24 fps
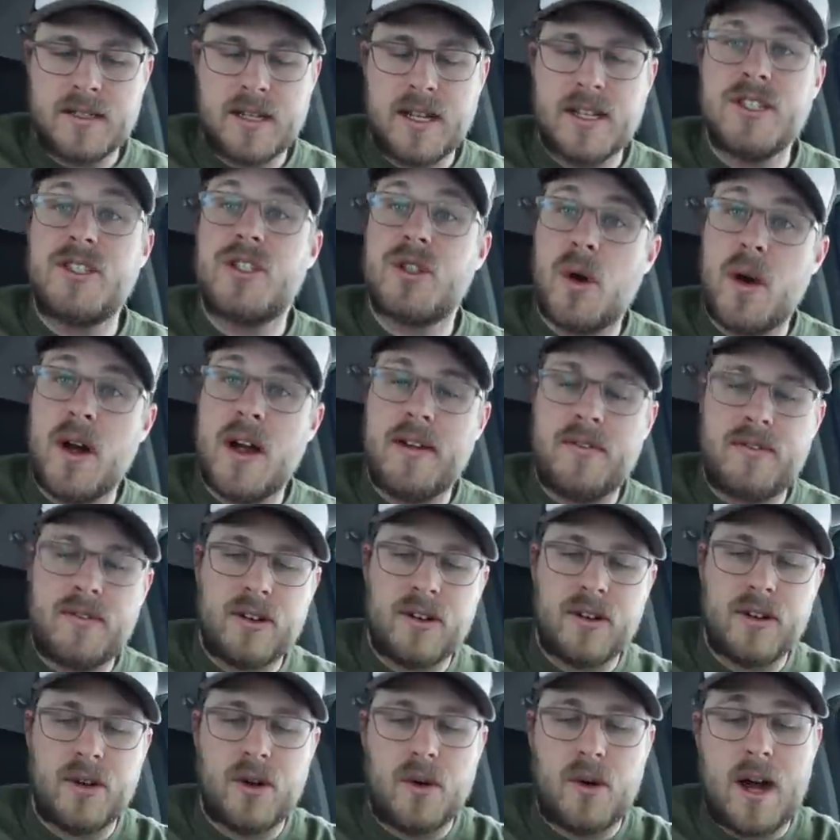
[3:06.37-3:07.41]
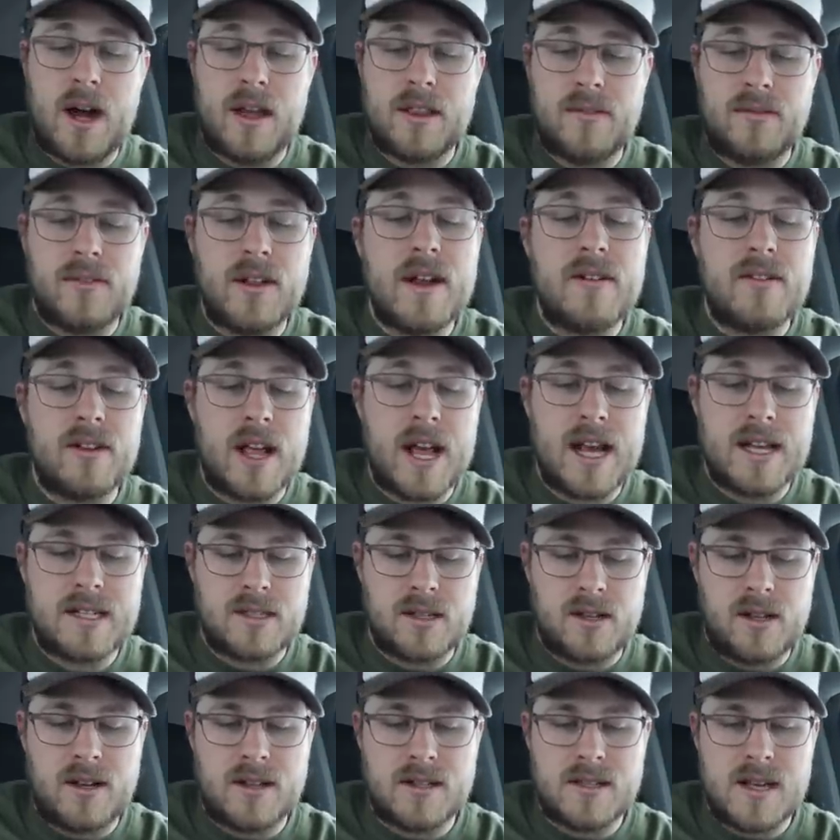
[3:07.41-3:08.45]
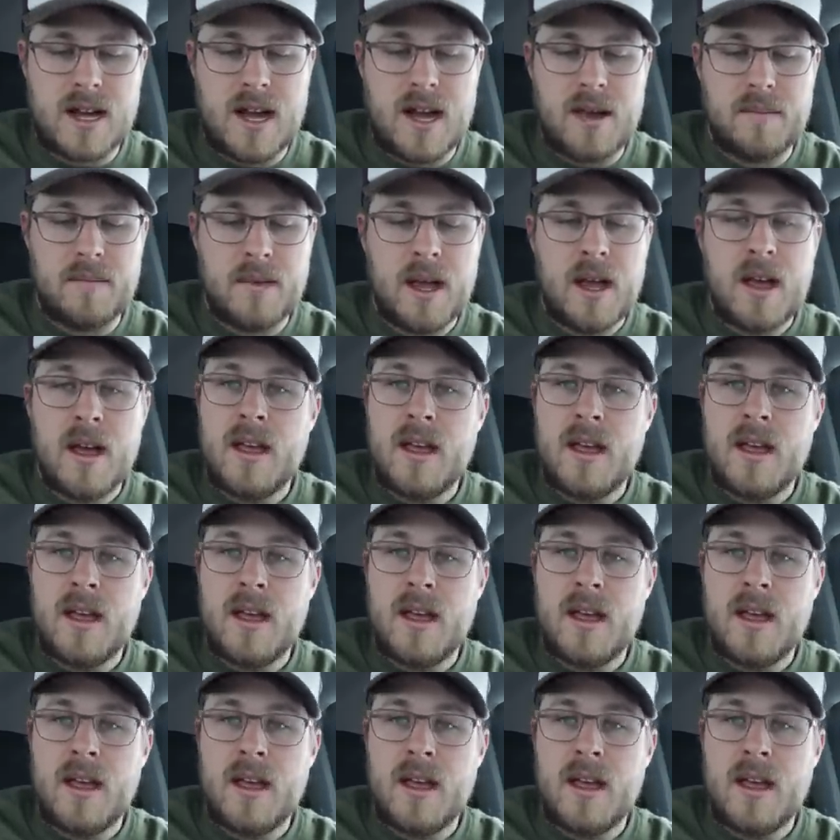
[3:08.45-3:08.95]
enjoy it for a little while. The flavor lasts a long time.